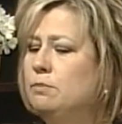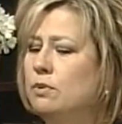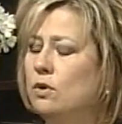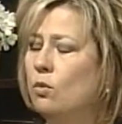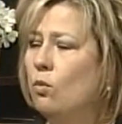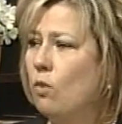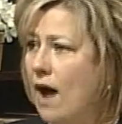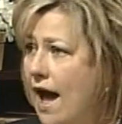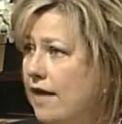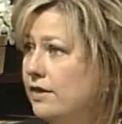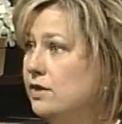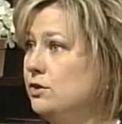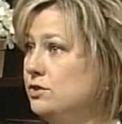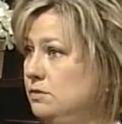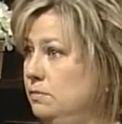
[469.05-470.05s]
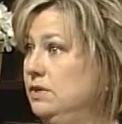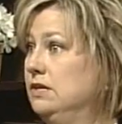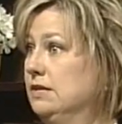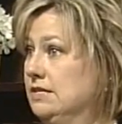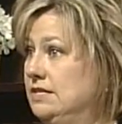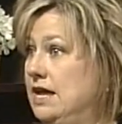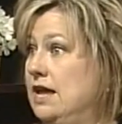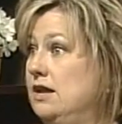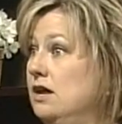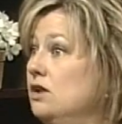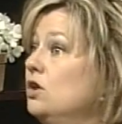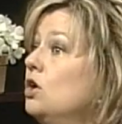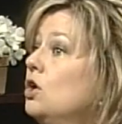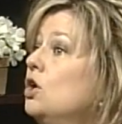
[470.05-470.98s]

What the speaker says: but while you're debilitated,